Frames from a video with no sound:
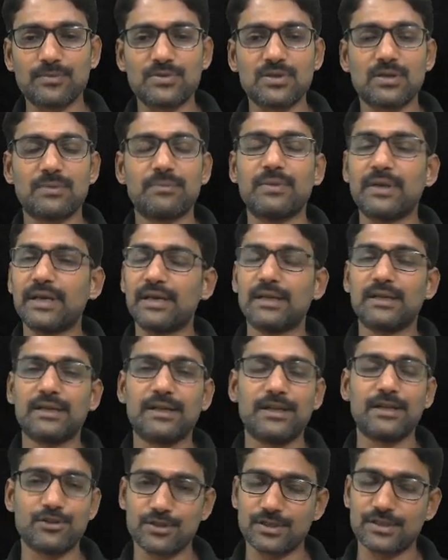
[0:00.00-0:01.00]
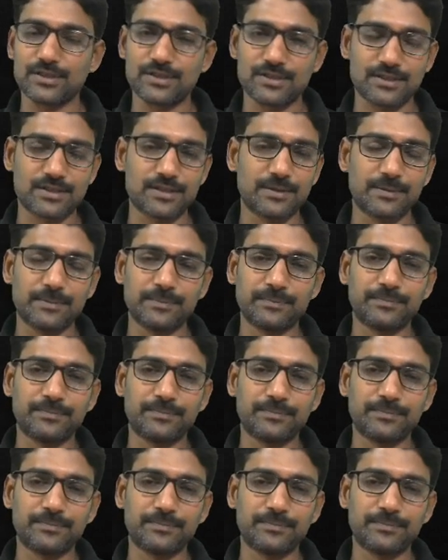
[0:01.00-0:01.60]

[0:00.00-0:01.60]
some iterations